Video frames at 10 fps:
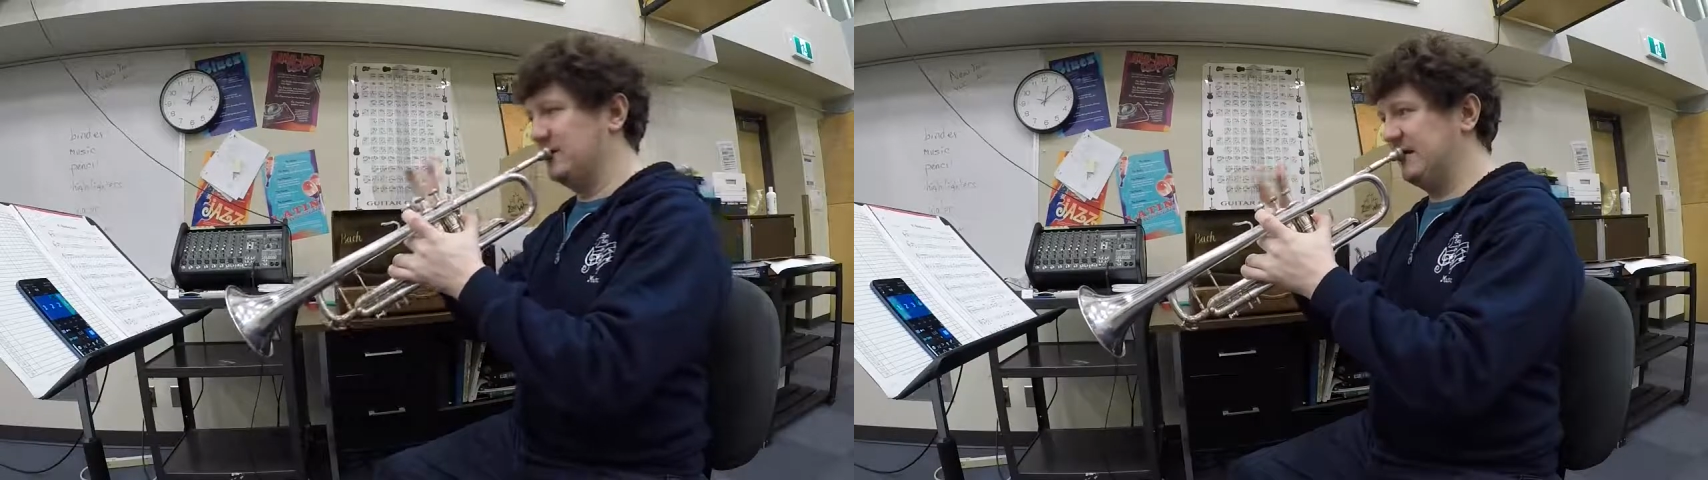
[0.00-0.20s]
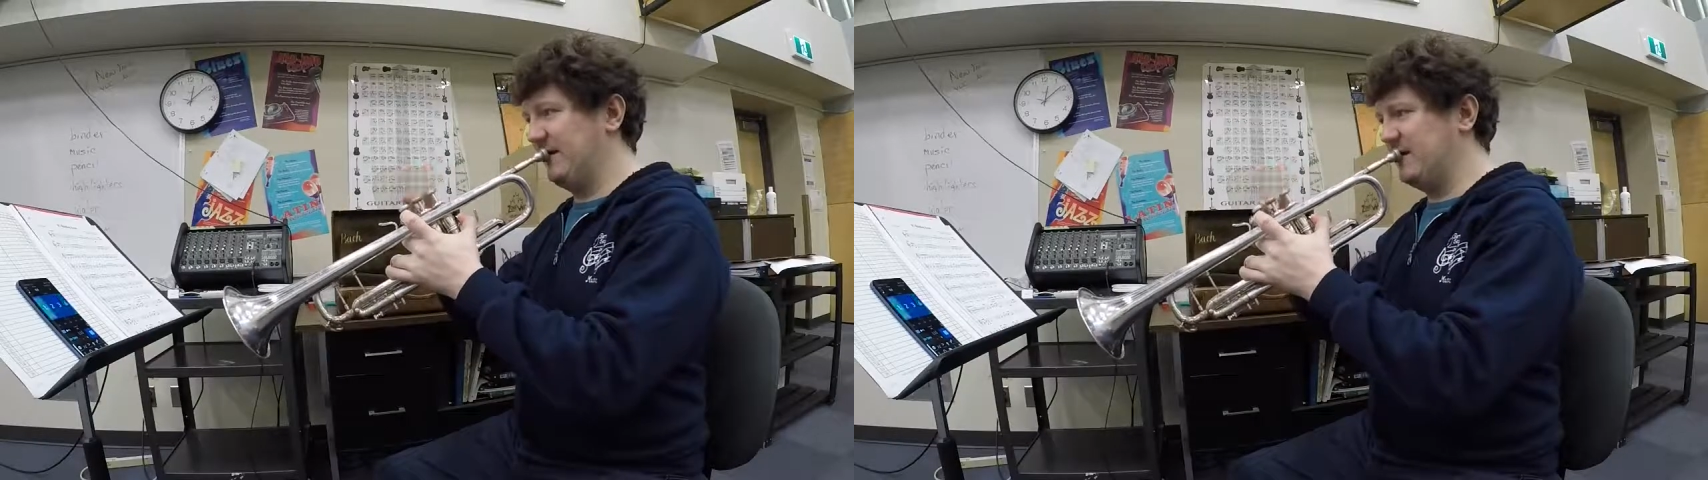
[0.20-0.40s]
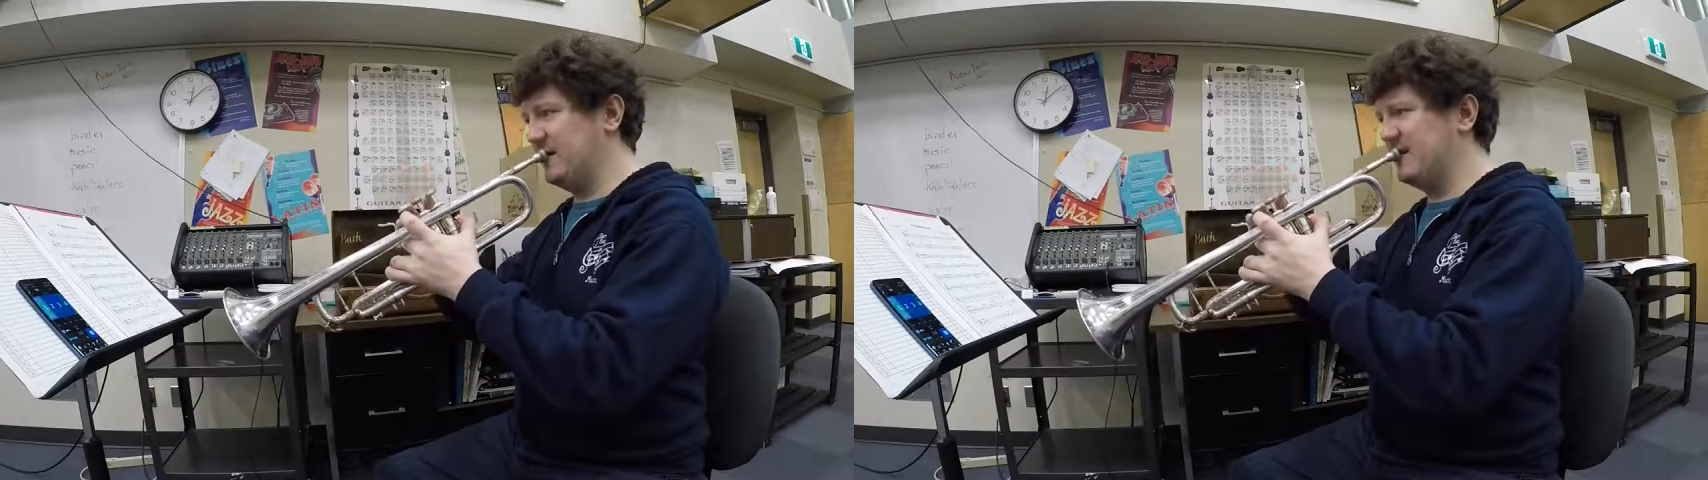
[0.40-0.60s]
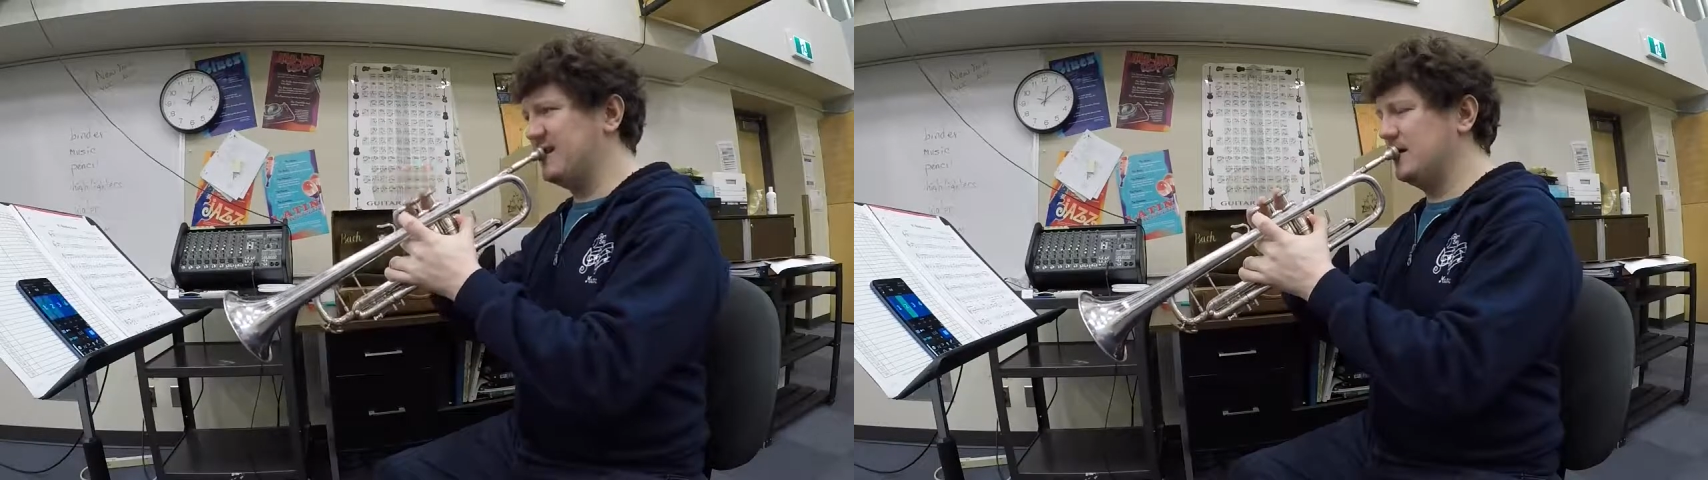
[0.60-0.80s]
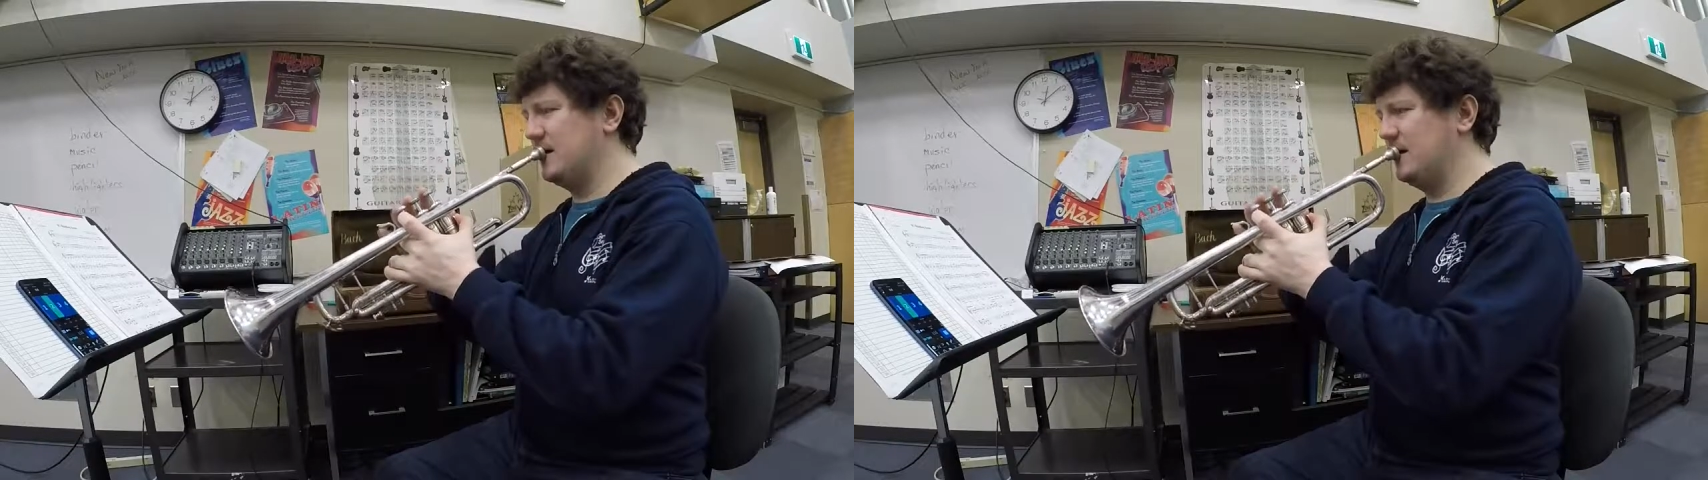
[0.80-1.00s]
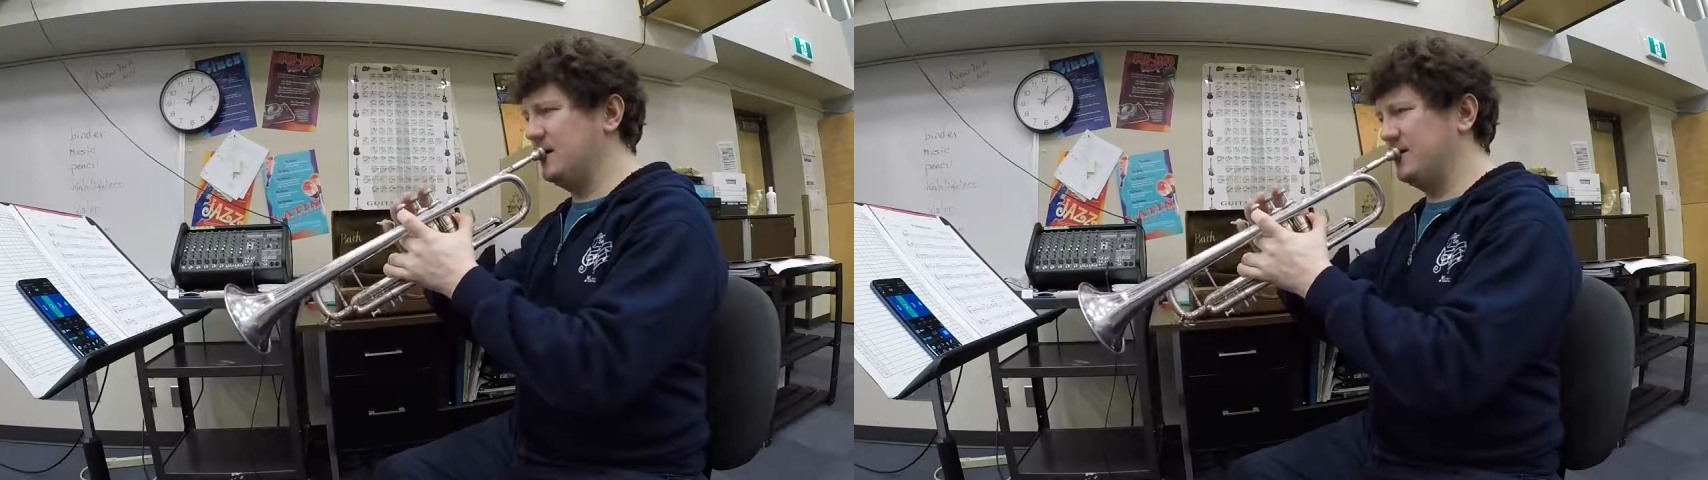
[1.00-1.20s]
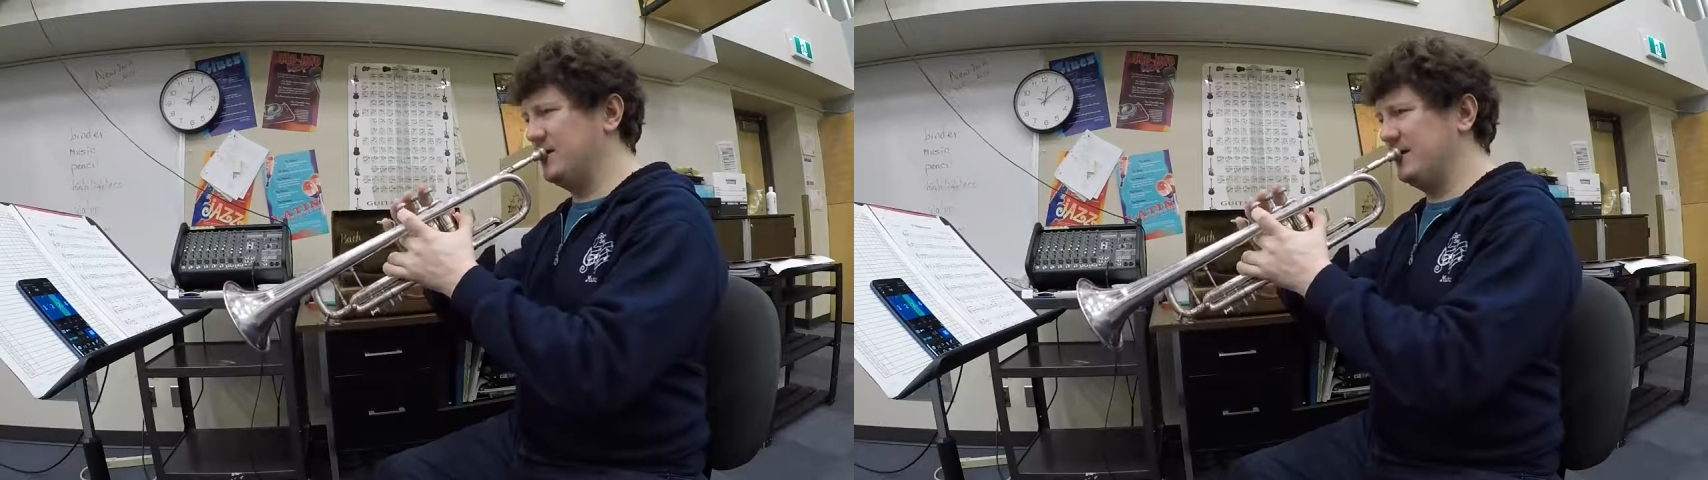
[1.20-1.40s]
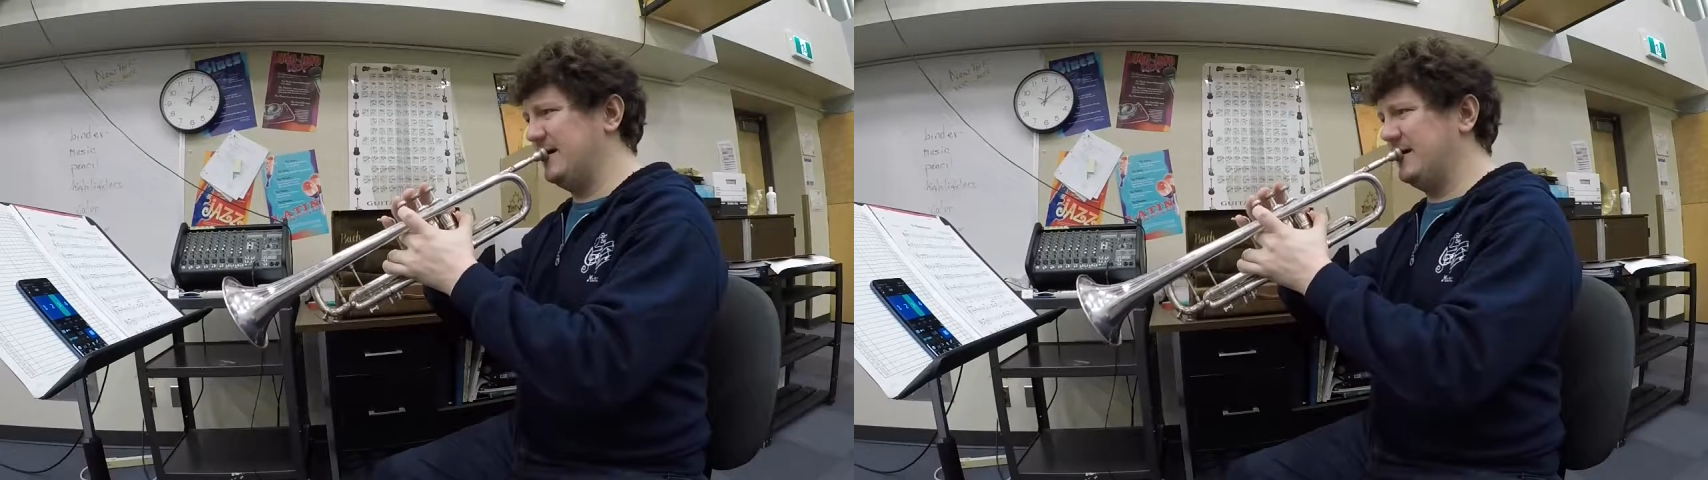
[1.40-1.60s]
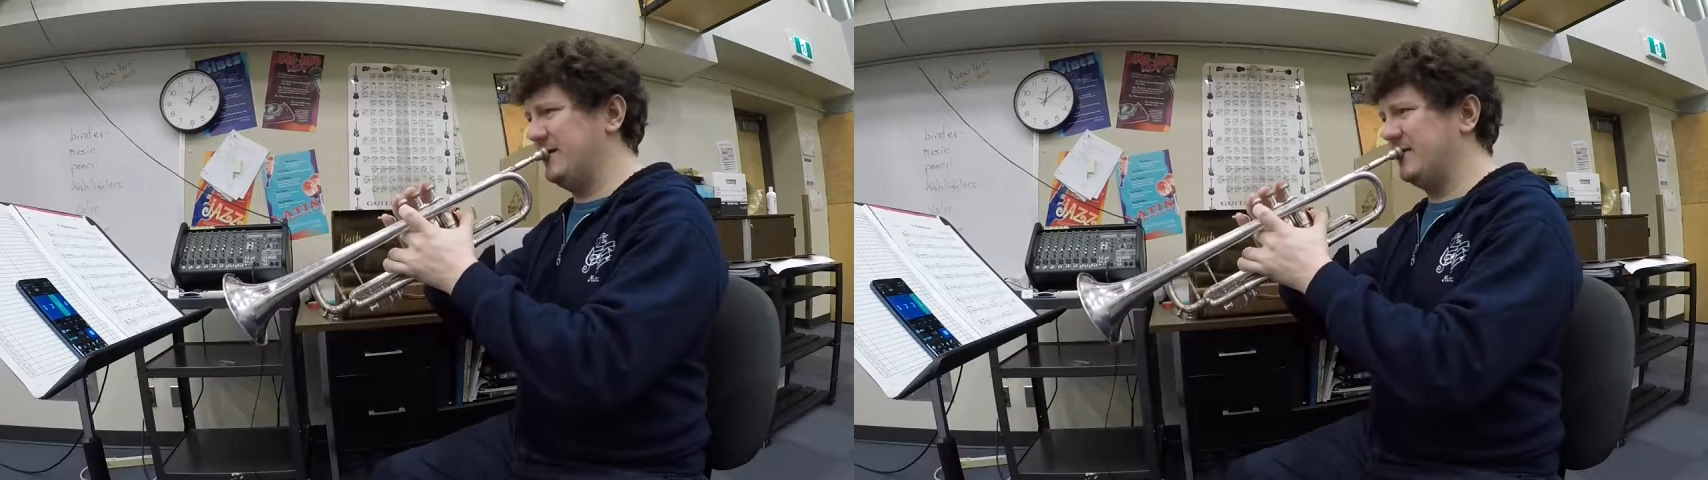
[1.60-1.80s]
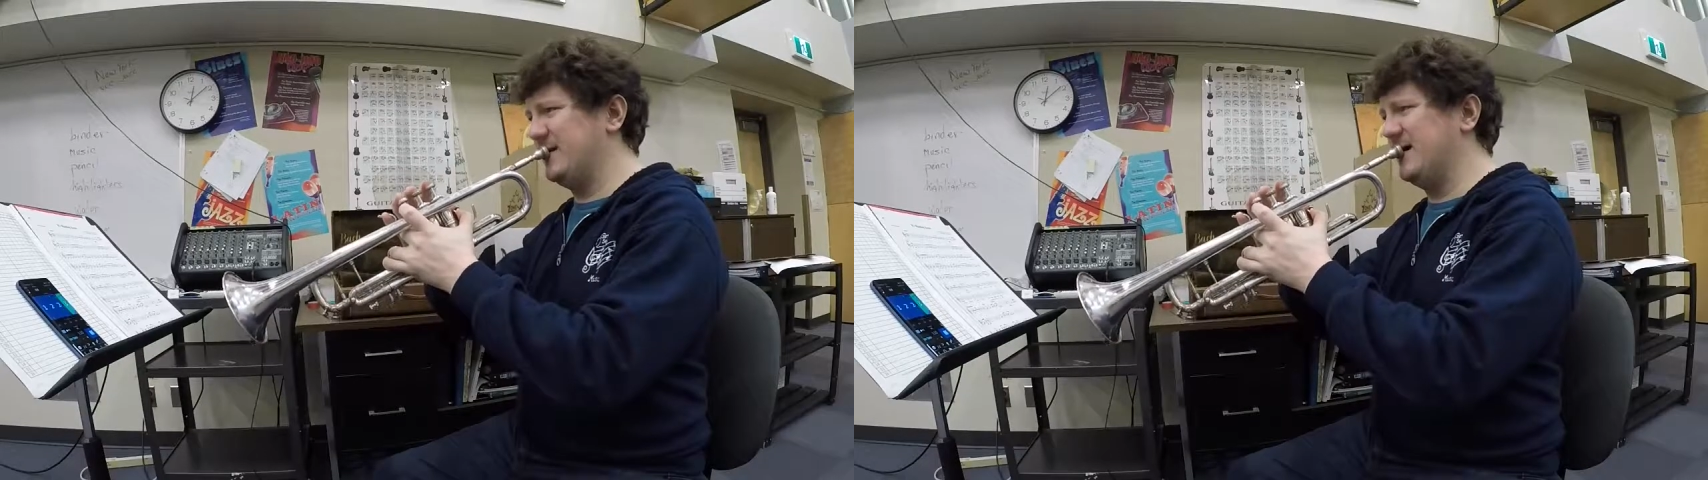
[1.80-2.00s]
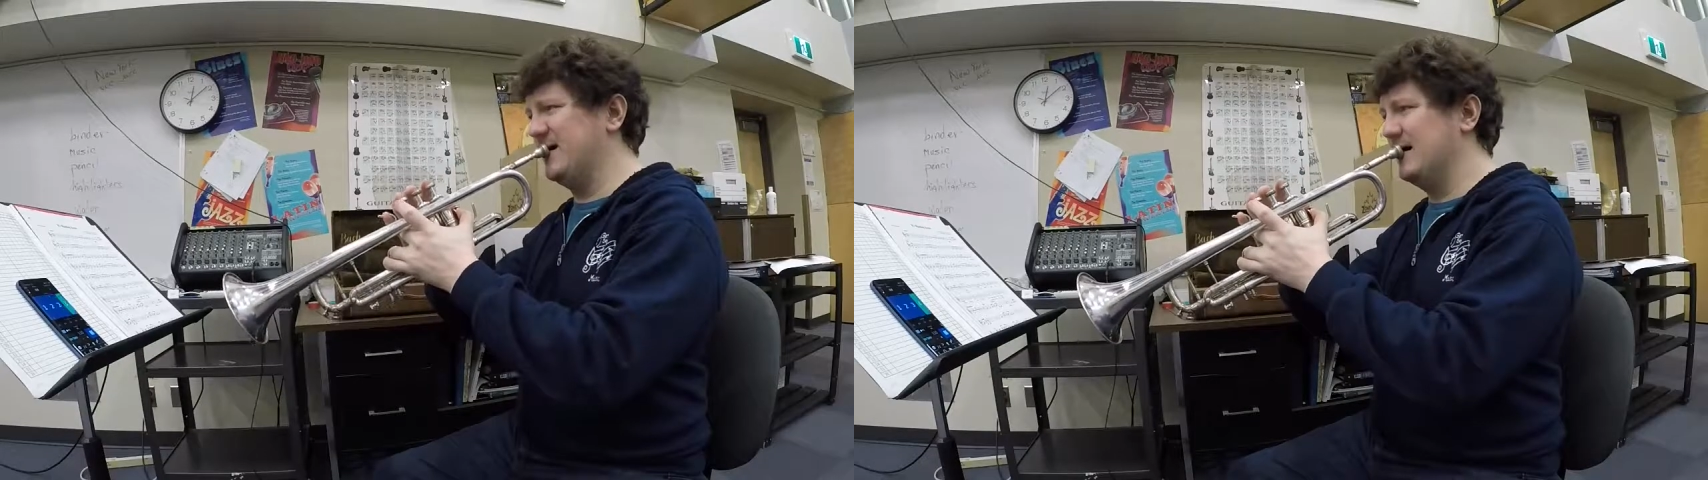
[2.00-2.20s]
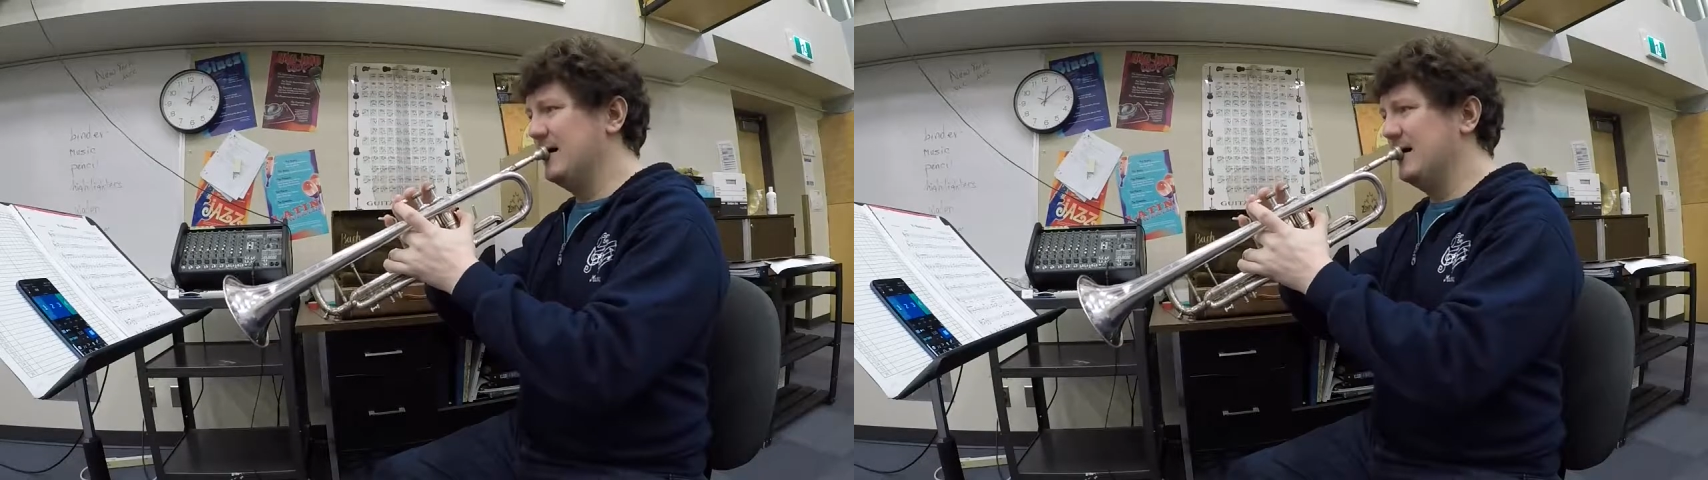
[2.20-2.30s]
7, 2, 3, 4.